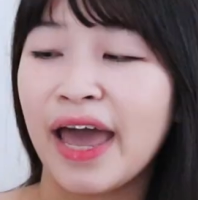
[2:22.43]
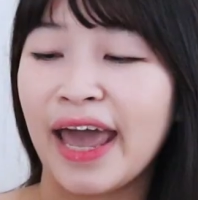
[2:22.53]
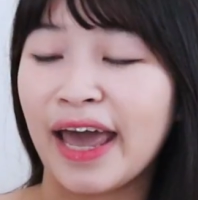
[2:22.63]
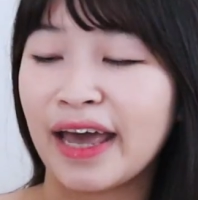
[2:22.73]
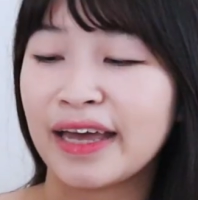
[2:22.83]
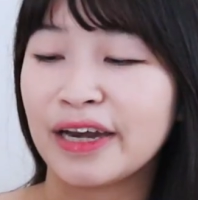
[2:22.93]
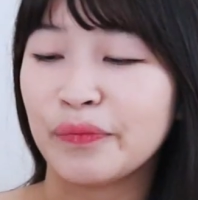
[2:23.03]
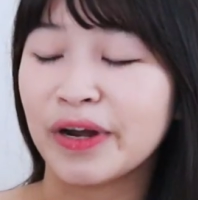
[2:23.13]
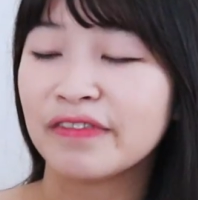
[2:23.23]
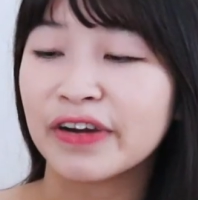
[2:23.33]
And
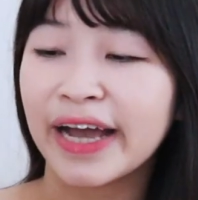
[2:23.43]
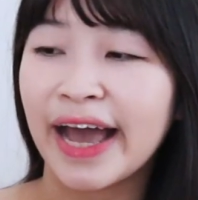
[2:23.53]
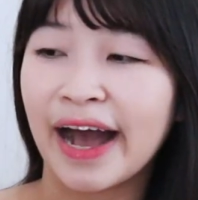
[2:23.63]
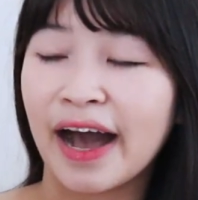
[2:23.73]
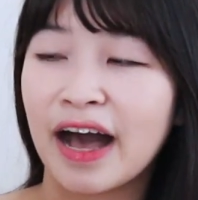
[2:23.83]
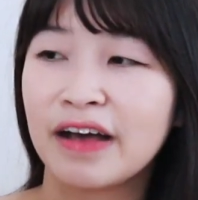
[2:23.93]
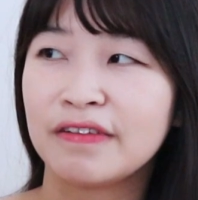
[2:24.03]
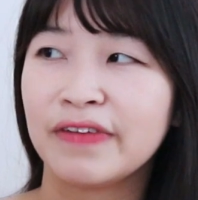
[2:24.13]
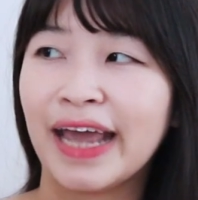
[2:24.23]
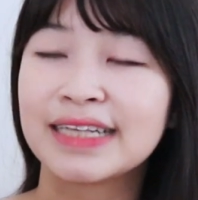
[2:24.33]
whenever I
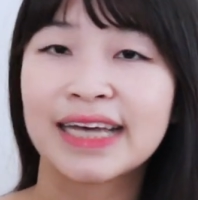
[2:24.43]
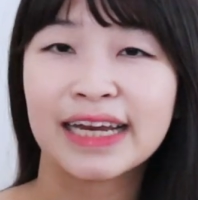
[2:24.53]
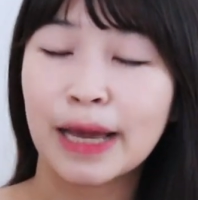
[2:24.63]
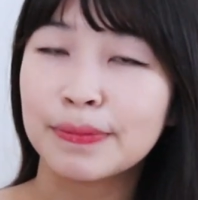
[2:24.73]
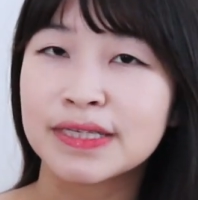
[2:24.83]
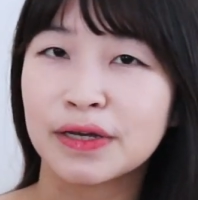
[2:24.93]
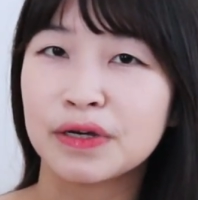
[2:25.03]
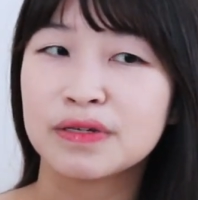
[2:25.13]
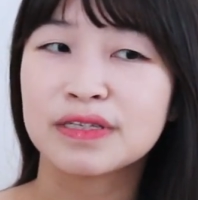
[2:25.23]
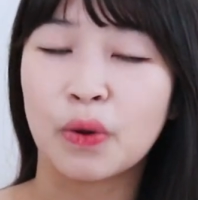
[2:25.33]
have anxiety
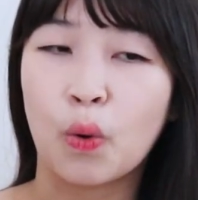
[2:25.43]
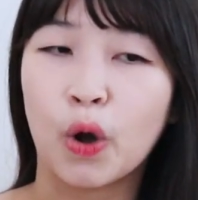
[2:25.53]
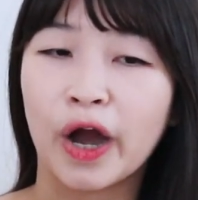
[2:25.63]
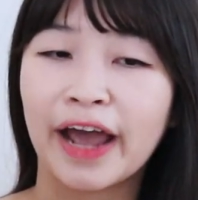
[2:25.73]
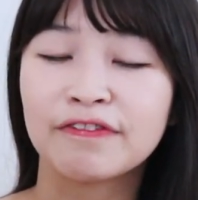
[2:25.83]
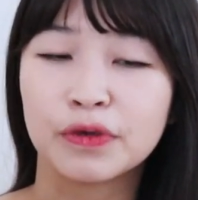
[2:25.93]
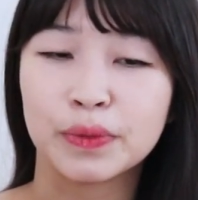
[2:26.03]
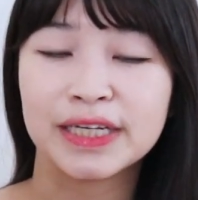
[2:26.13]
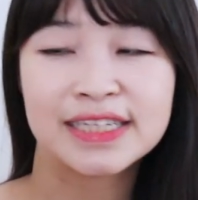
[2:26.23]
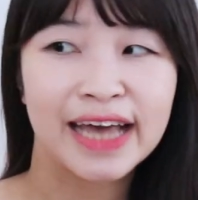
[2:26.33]
episodes or I feel
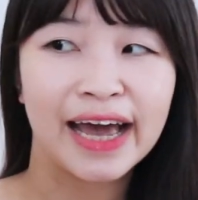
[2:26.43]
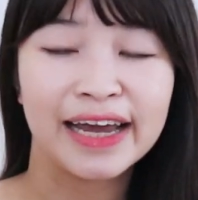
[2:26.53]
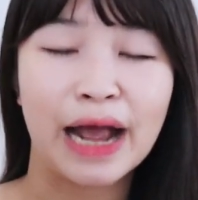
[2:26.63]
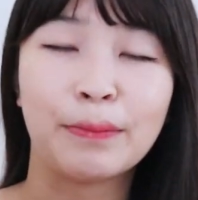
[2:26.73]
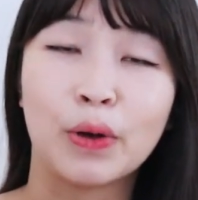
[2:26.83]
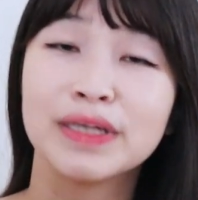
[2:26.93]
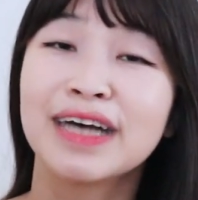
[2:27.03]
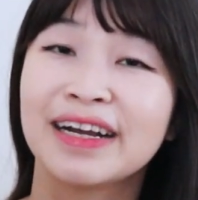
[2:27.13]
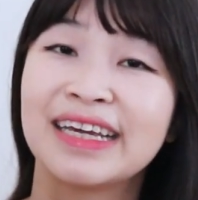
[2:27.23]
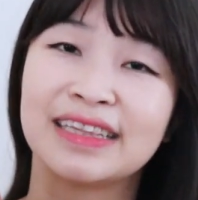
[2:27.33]
really sad, I'm always
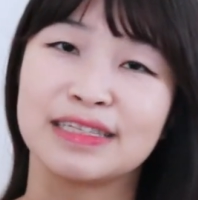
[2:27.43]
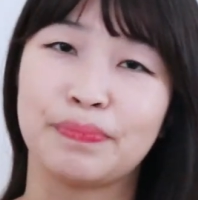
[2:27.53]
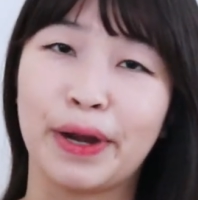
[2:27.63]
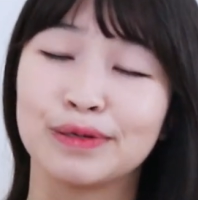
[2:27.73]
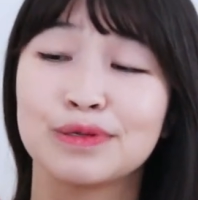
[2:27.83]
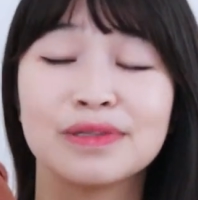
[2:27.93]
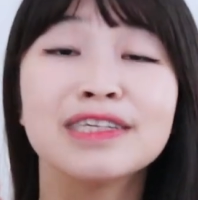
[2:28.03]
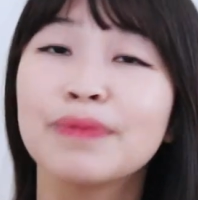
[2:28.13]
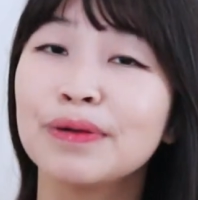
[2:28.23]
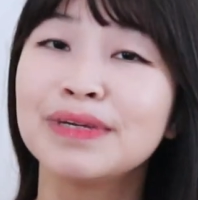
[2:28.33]
hugging this bear. So this
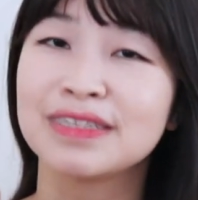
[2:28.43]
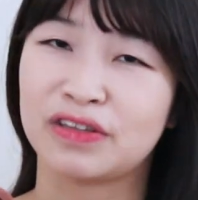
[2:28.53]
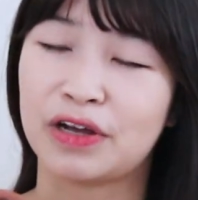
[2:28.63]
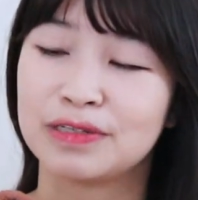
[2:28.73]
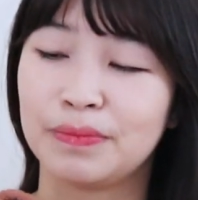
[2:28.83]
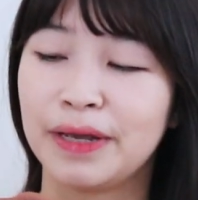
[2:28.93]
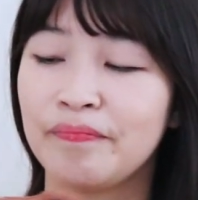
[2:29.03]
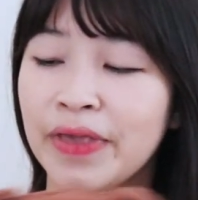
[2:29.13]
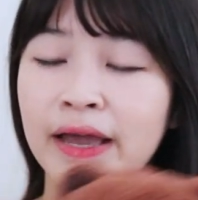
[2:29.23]
bear means a lot to me.